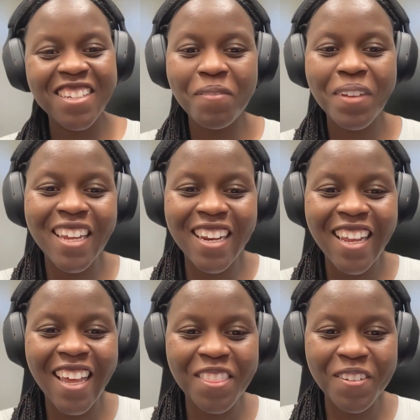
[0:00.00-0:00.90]
somebody can
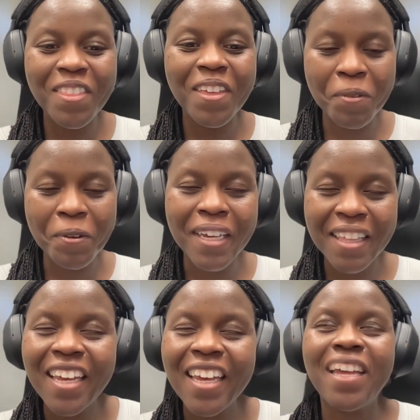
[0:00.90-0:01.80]
get through them
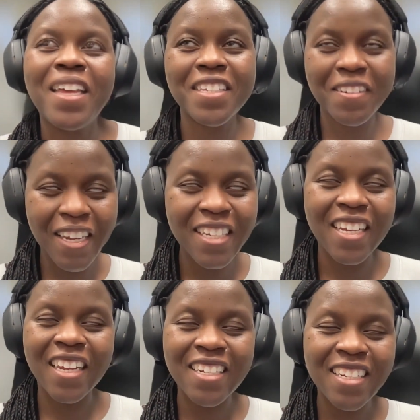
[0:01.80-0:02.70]
quickly. And so I
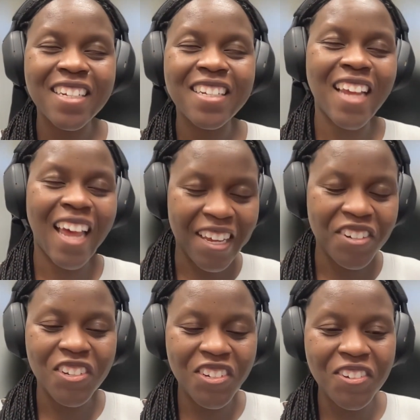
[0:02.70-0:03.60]
tend to
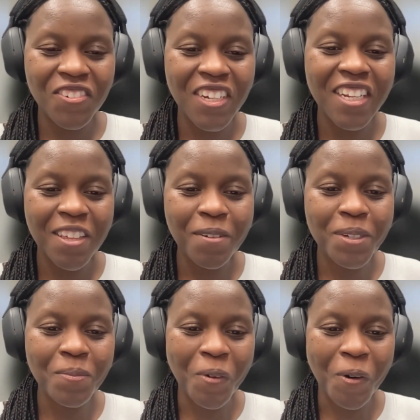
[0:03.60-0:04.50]
actually do read
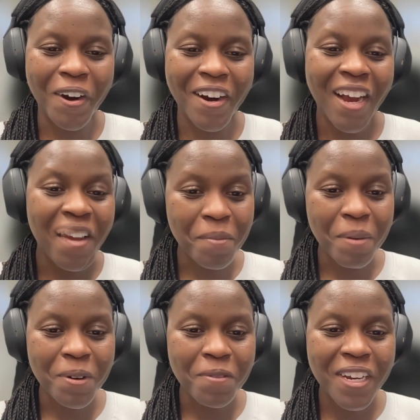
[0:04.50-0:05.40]
those more. I
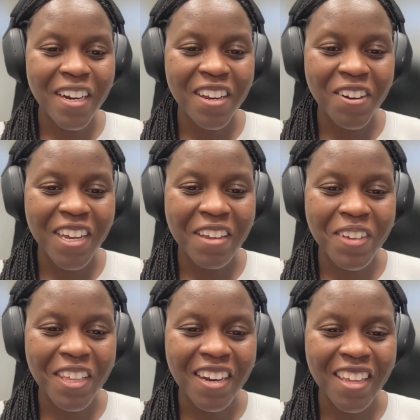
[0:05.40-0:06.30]
remember reading your
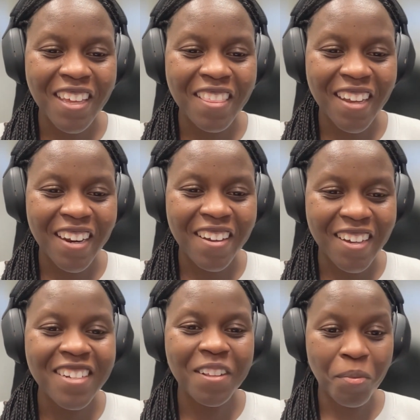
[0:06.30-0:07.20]
email and I thought that it
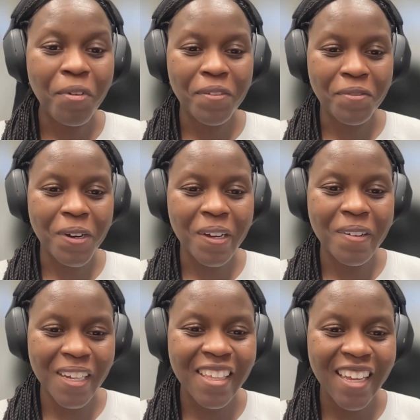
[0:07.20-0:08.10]
got to the point very
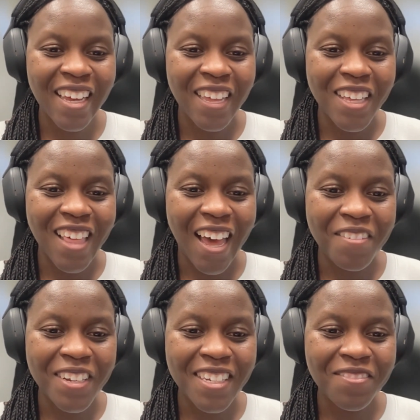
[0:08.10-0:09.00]
quickly. And that
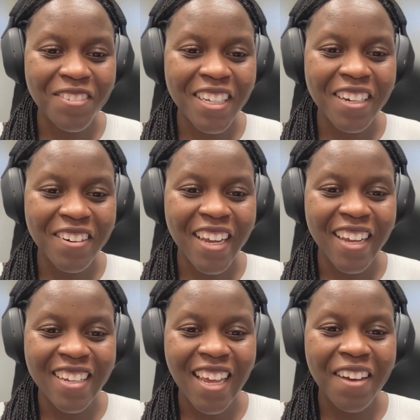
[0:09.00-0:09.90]
was really great
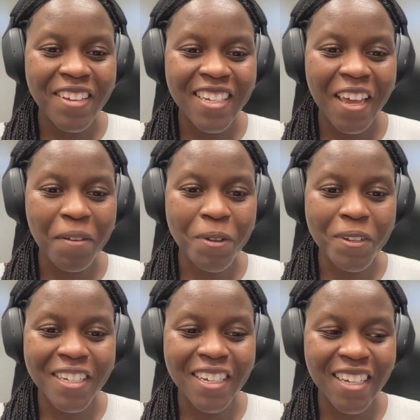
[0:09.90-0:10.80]
because I was
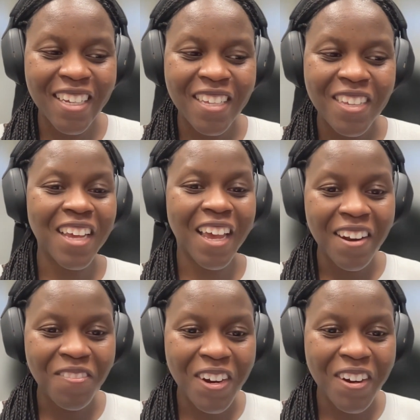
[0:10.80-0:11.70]
able to
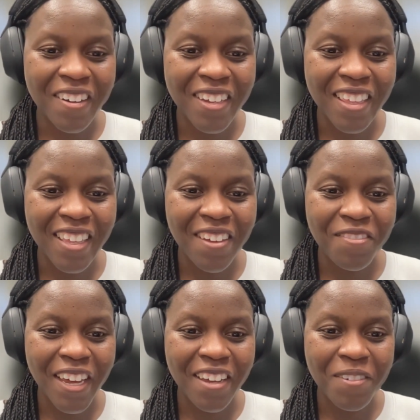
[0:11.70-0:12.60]
decide very quickly if
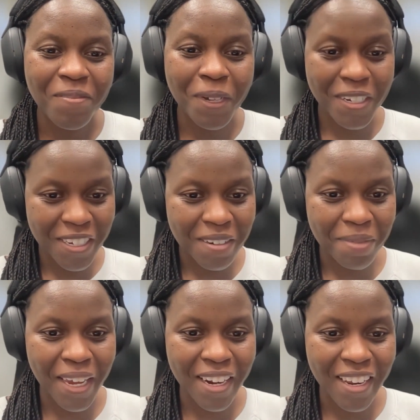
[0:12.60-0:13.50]
I could
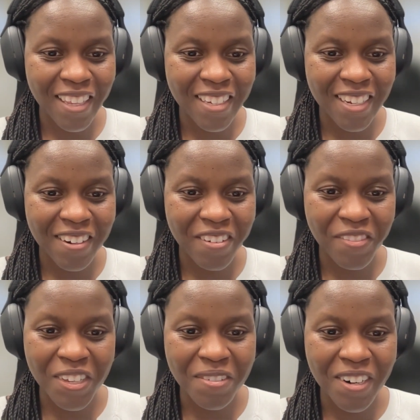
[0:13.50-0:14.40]
participate in this
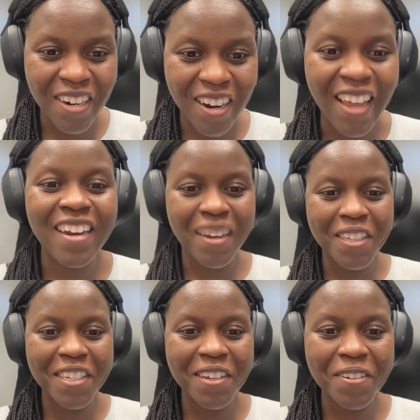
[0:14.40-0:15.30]
interview or not.
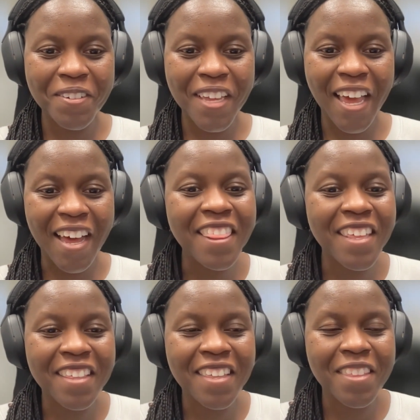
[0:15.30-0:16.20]
And so, yeah, I
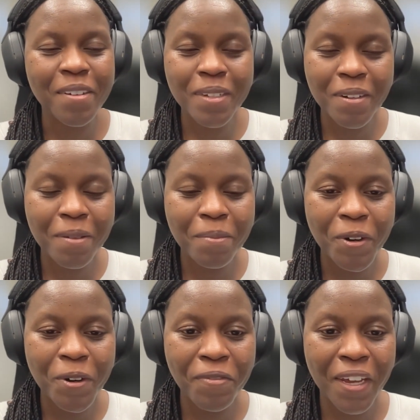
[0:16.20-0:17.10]
think that those are the
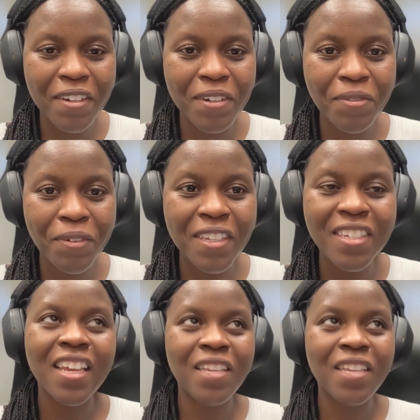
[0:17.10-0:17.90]
more effective ones.